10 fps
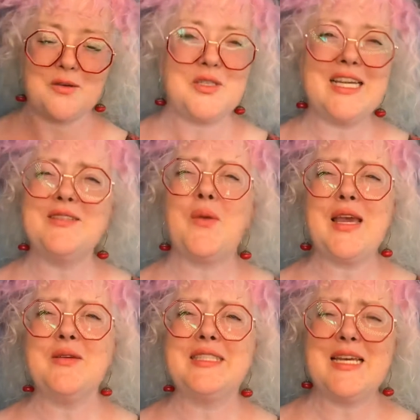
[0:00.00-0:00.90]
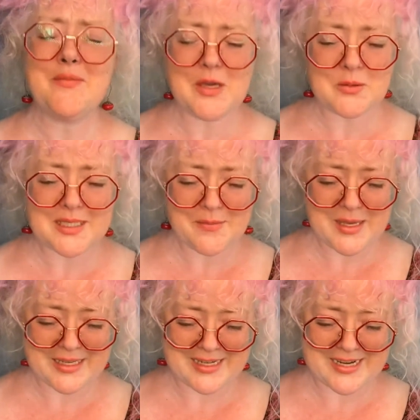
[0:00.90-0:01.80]
She is. Why you sent me? You sent me
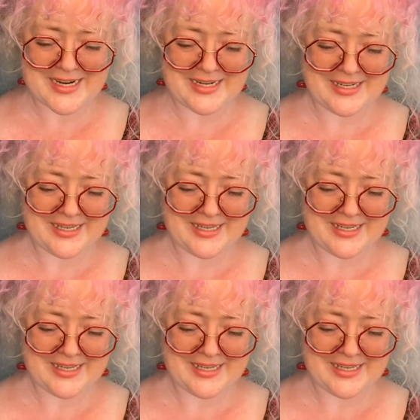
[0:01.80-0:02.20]
the card.